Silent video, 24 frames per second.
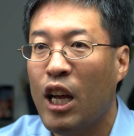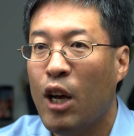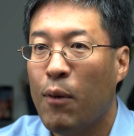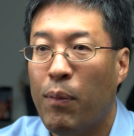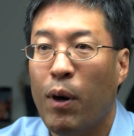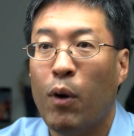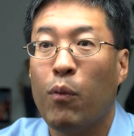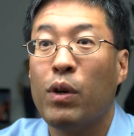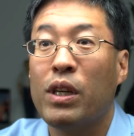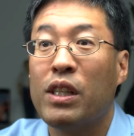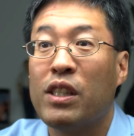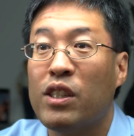
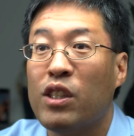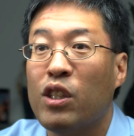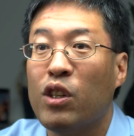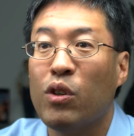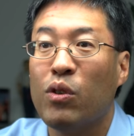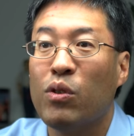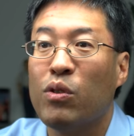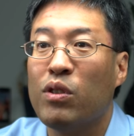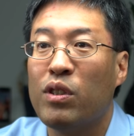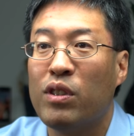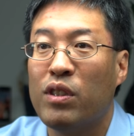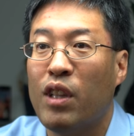but we
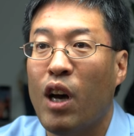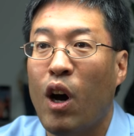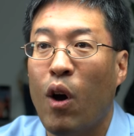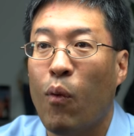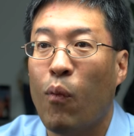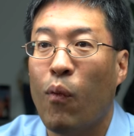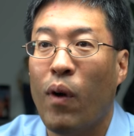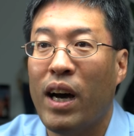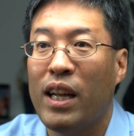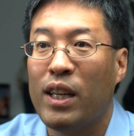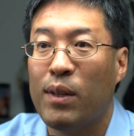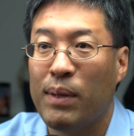still don't
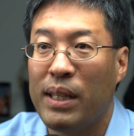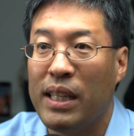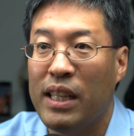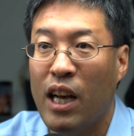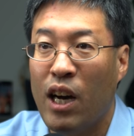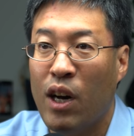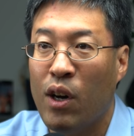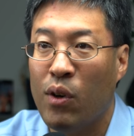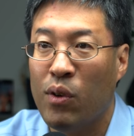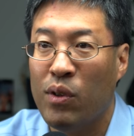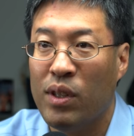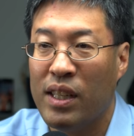want to be
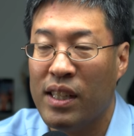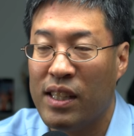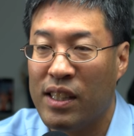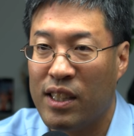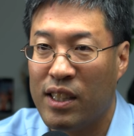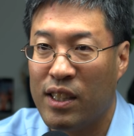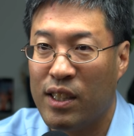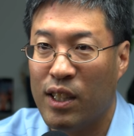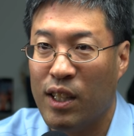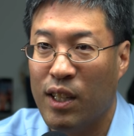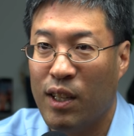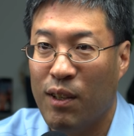known as
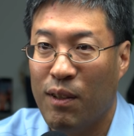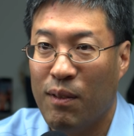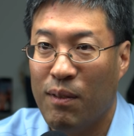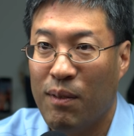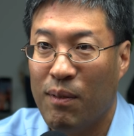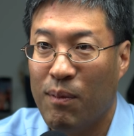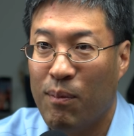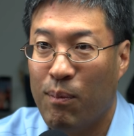the